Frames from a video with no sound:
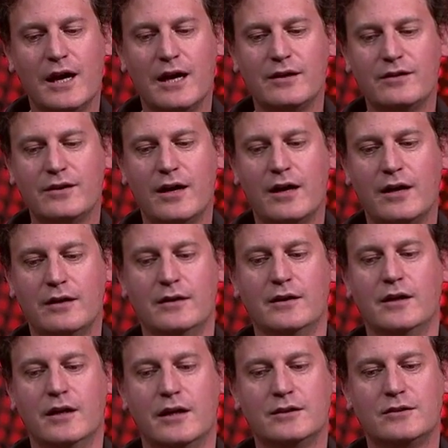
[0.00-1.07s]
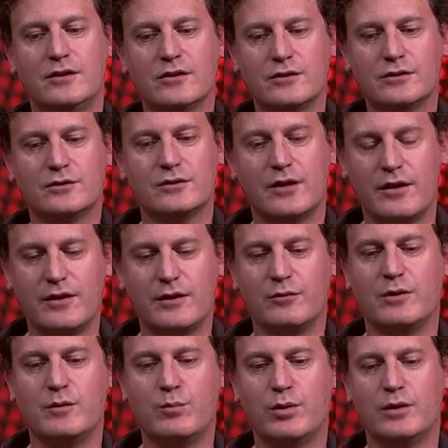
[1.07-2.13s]
and as long as I think
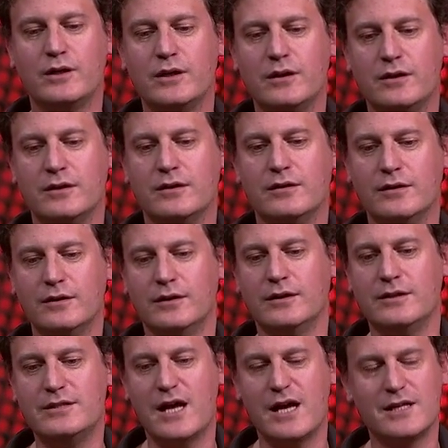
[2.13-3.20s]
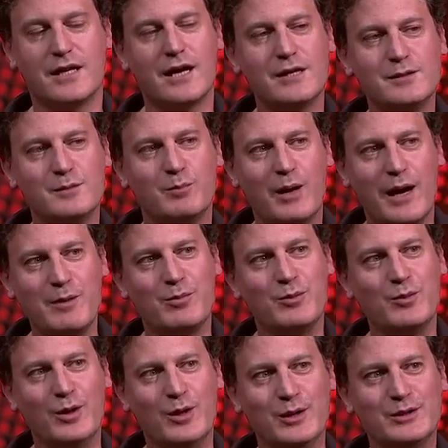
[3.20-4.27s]
we put in the dedicated
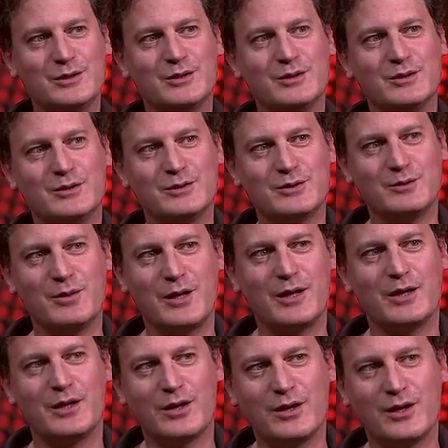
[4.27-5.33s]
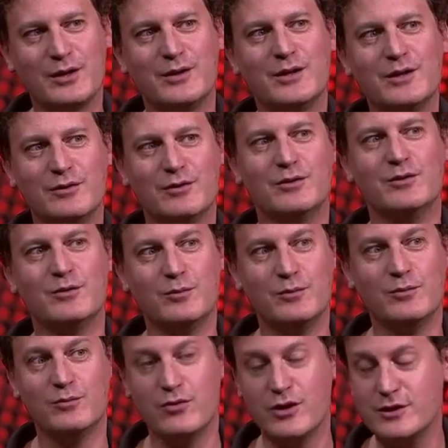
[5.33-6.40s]
paperwork to making a coherent
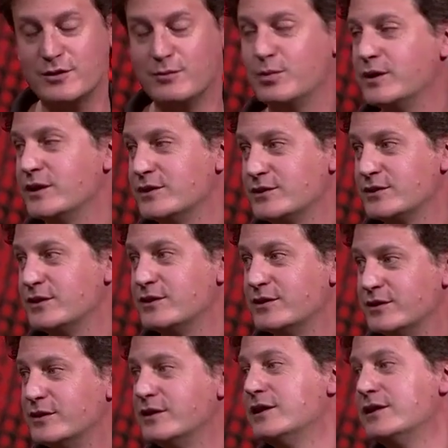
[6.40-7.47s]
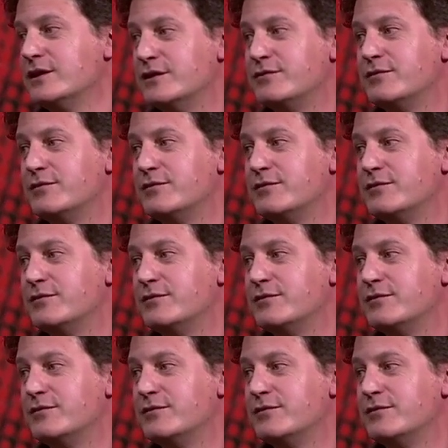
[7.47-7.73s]
written piece that the